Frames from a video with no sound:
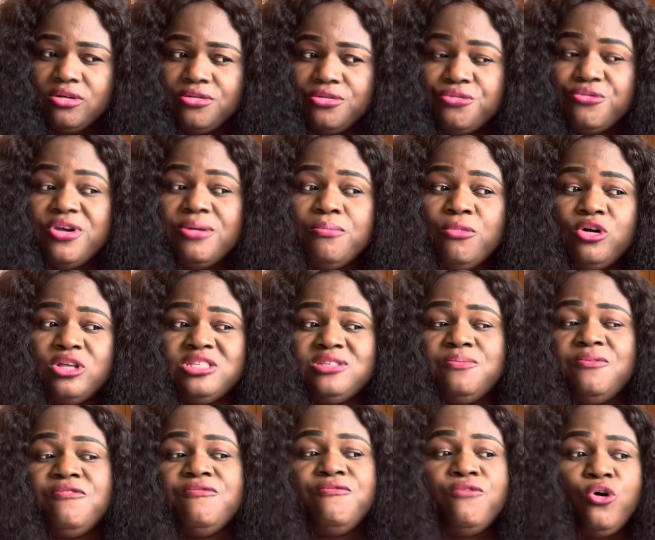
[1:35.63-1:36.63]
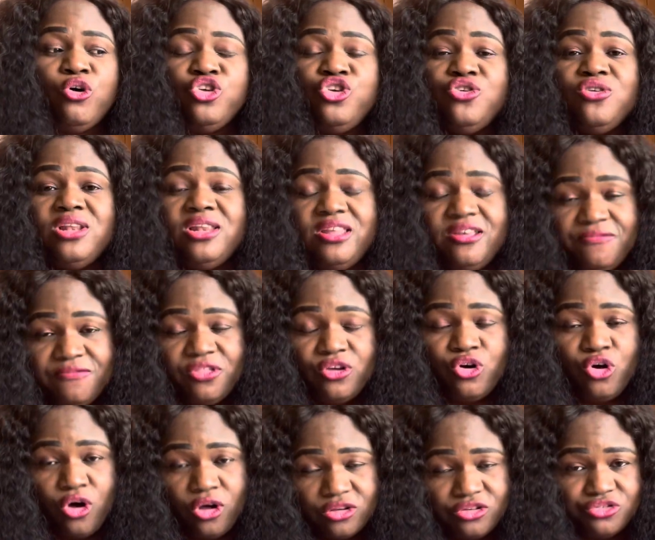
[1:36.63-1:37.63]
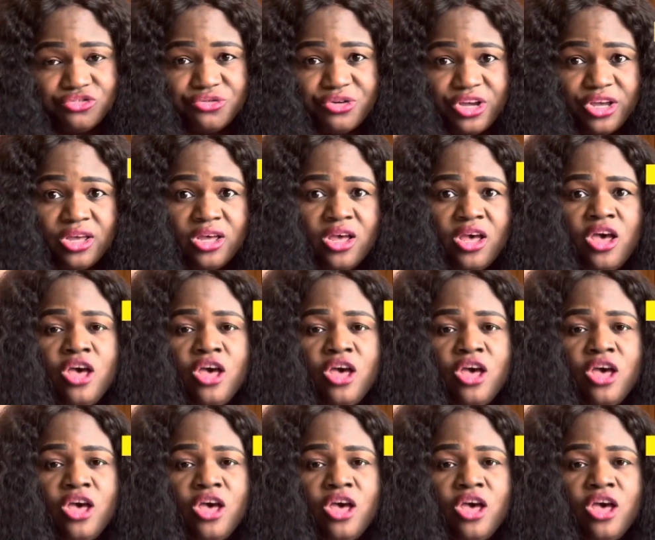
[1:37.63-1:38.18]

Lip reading: you leave the country,